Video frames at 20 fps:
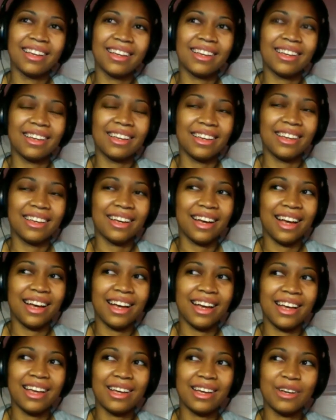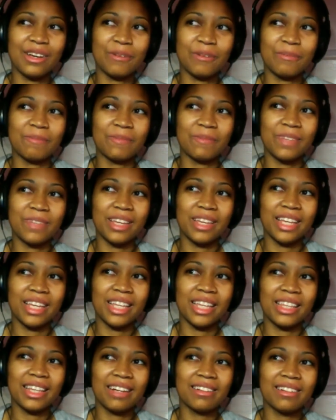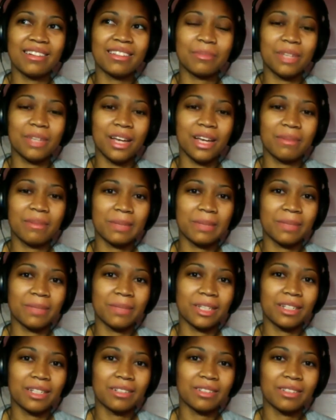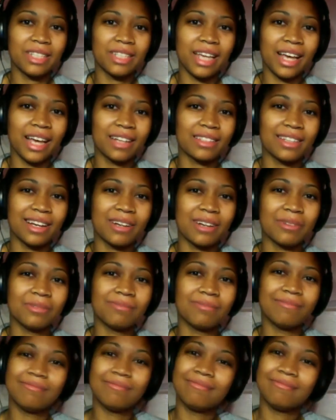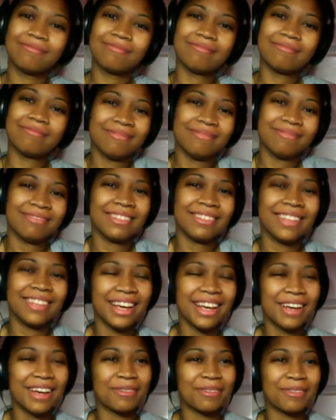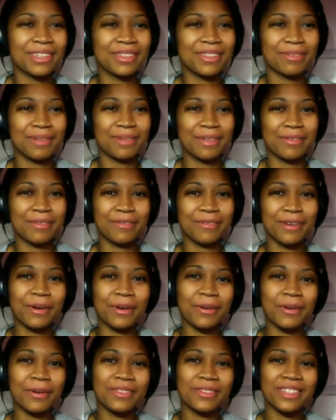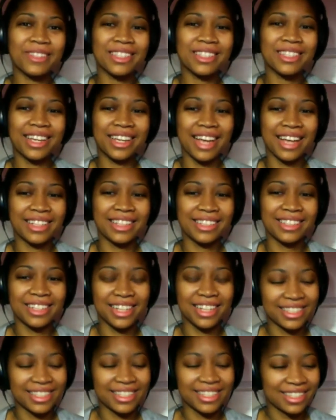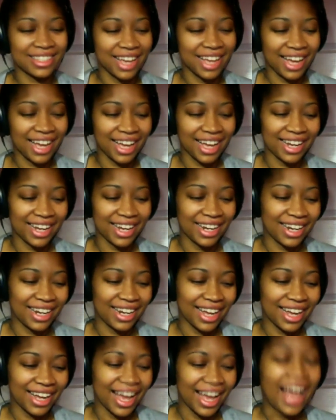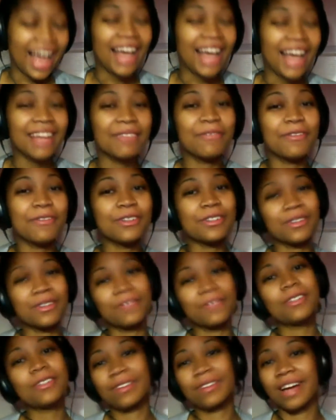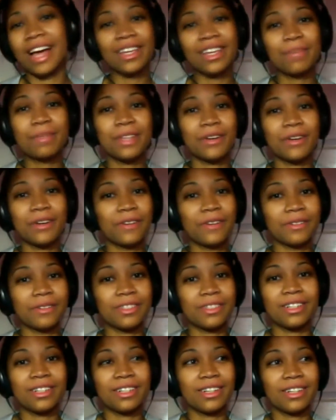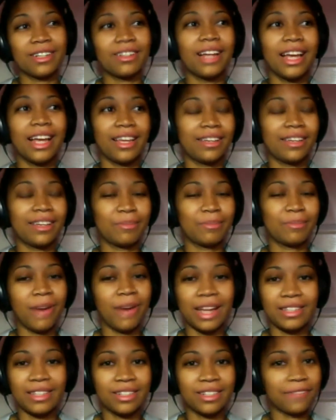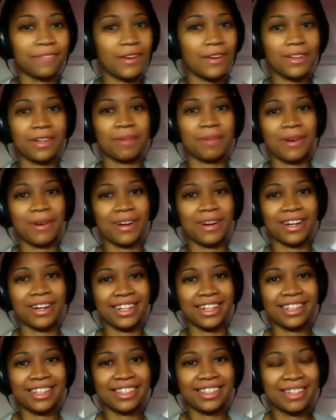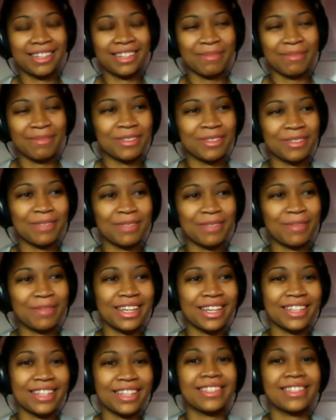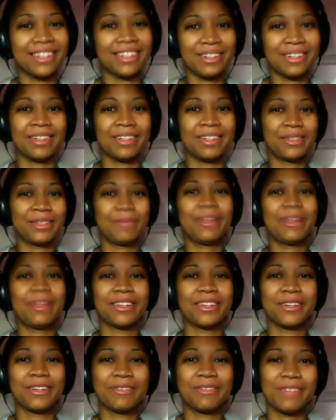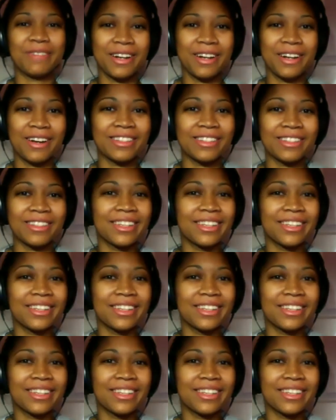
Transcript: Yeah, there are sometimes I'm a little teched out with phones. Like I just got first of all, I keep cell phones till they're like practically falling apart. Mostly because, they're expensive. They cost like